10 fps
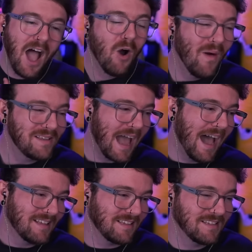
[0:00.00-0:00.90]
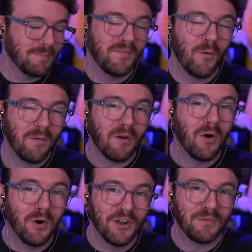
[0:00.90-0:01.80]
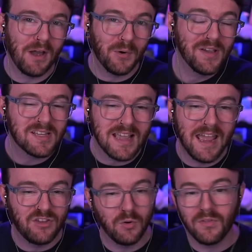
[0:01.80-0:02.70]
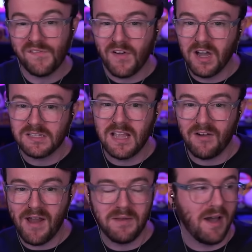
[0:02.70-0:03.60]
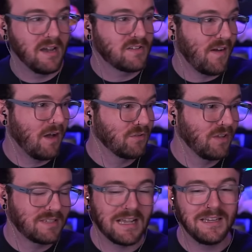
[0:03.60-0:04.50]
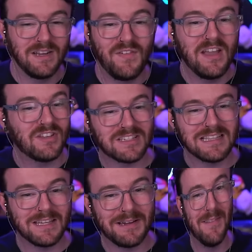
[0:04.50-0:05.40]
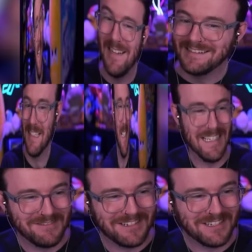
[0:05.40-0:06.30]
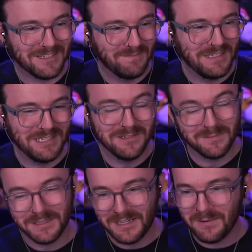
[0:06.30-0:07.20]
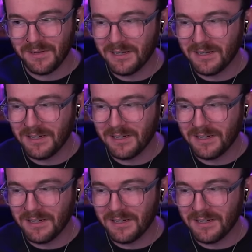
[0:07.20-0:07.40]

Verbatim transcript: I always ask this before we record as well. I always say, "Do you want the first set of randomized files or the second?" If he had just said the other way around, then I would have got a Mew. But here we